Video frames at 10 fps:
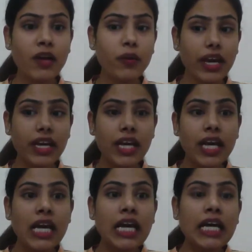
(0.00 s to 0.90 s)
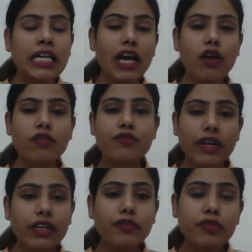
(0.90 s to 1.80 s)
Okay. Now,
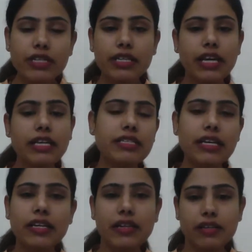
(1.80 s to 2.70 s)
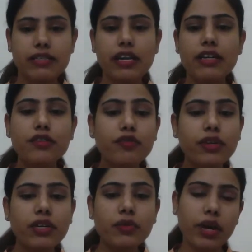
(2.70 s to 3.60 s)
very first thing, C learners, there are
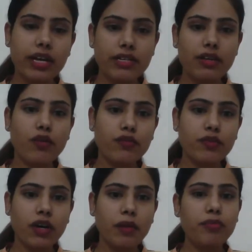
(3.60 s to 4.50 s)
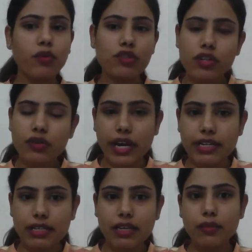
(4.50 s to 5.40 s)
different ways of approaching
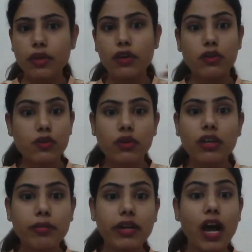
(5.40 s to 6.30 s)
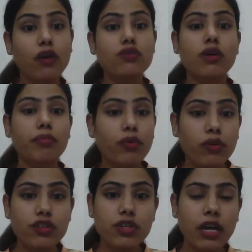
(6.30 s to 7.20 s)
writing. We are not talking about how to
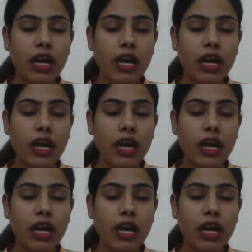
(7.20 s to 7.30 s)
approach